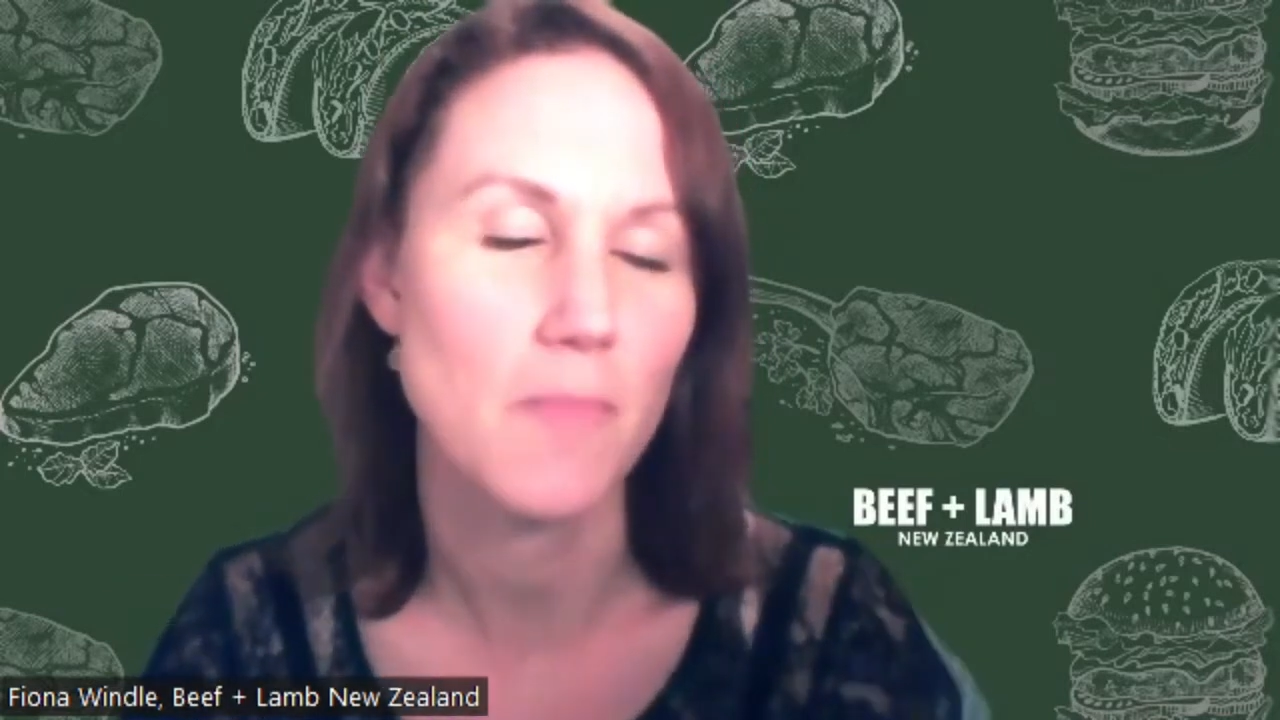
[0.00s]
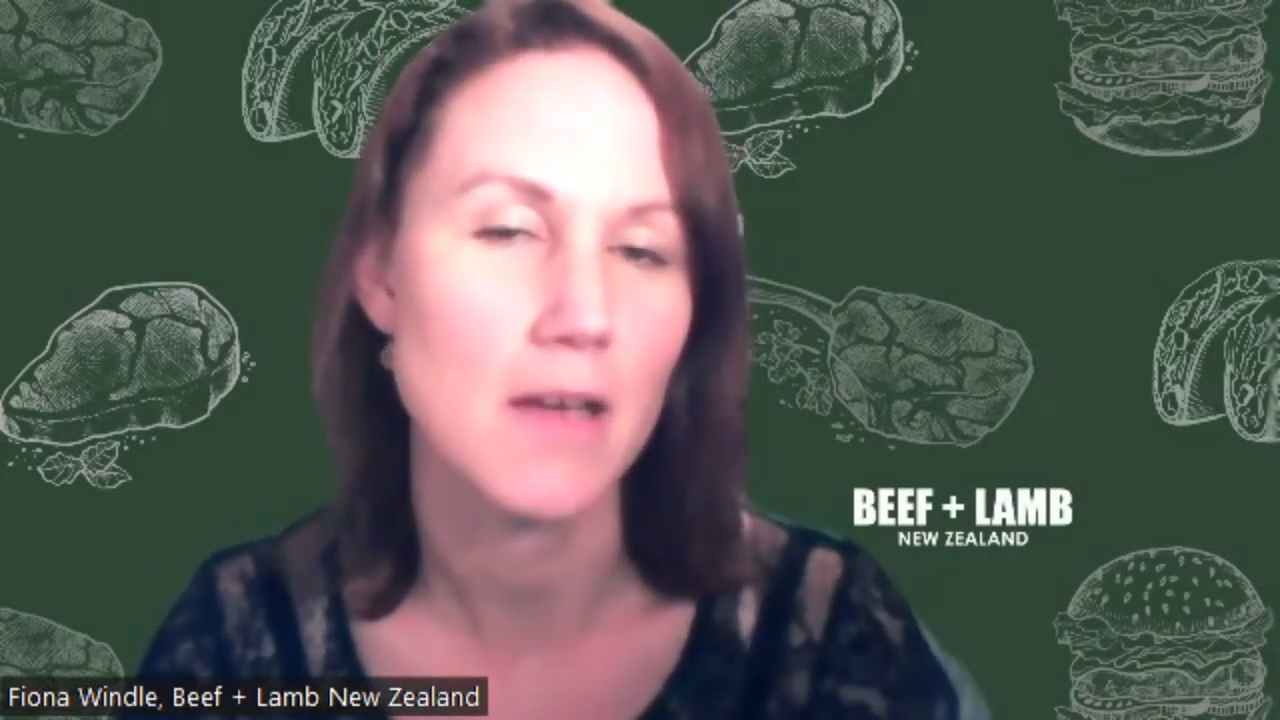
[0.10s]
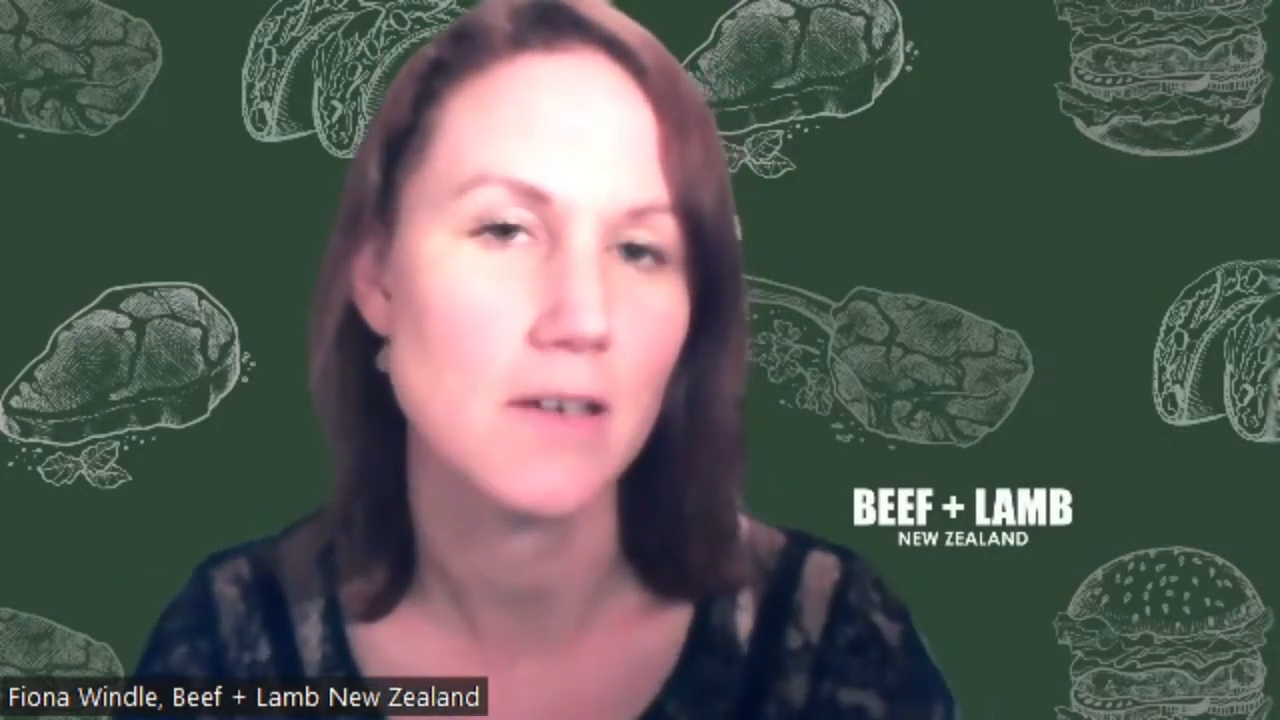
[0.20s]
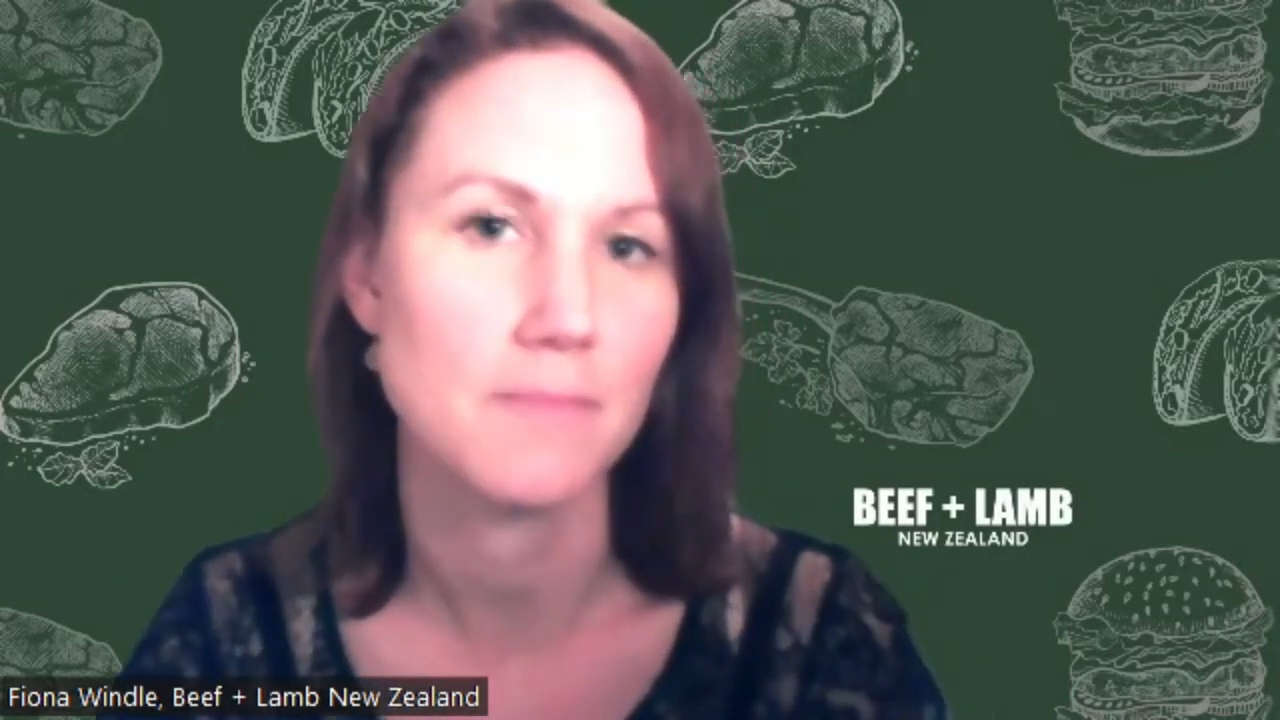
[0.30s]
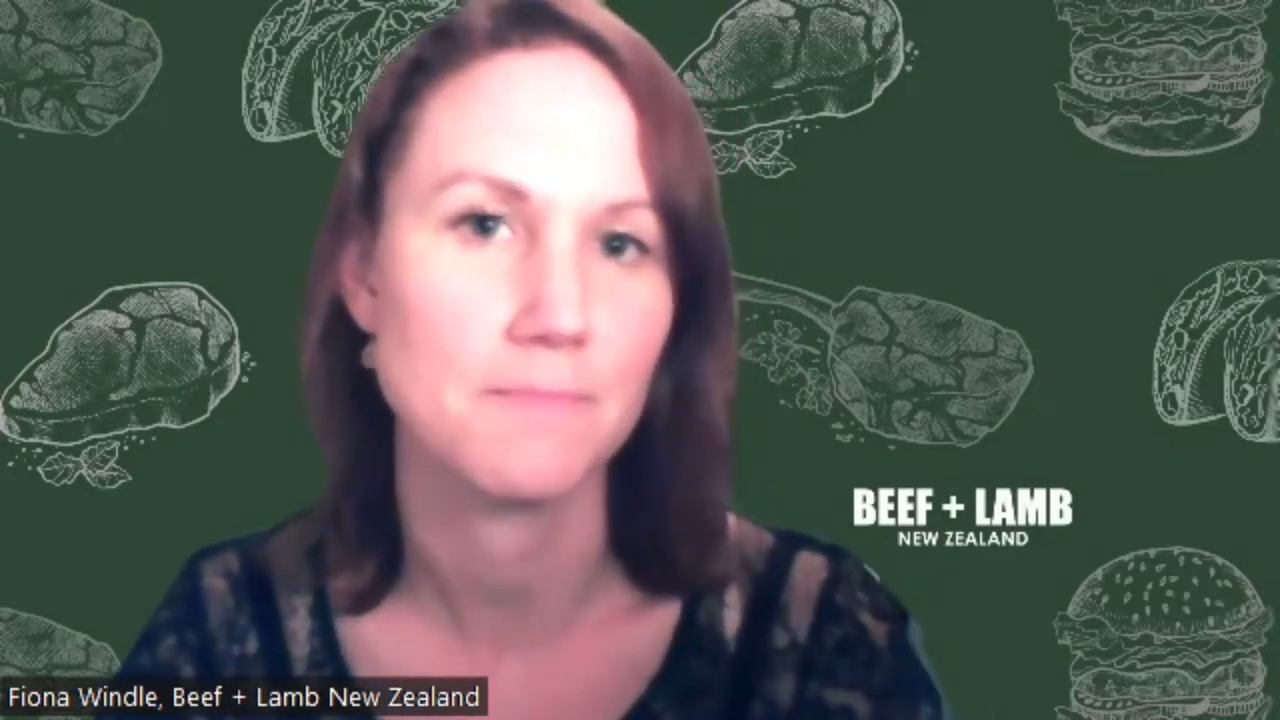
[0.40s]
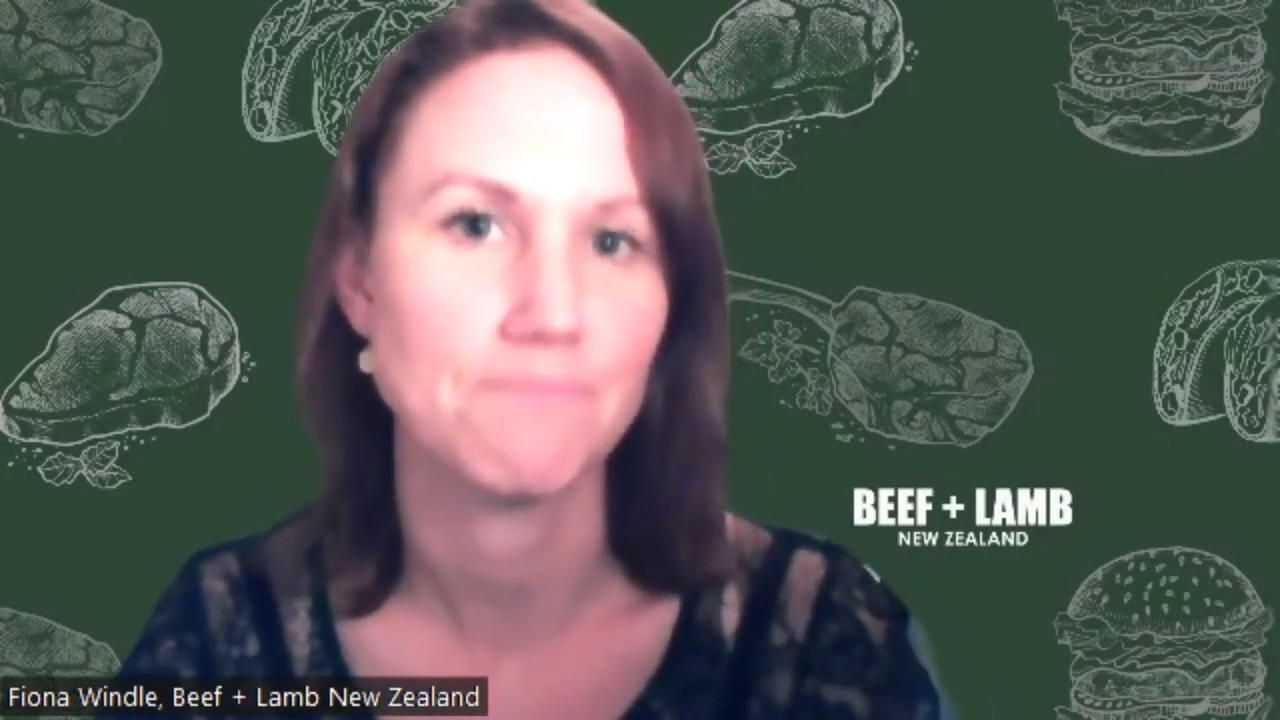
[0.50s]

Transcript: pattern.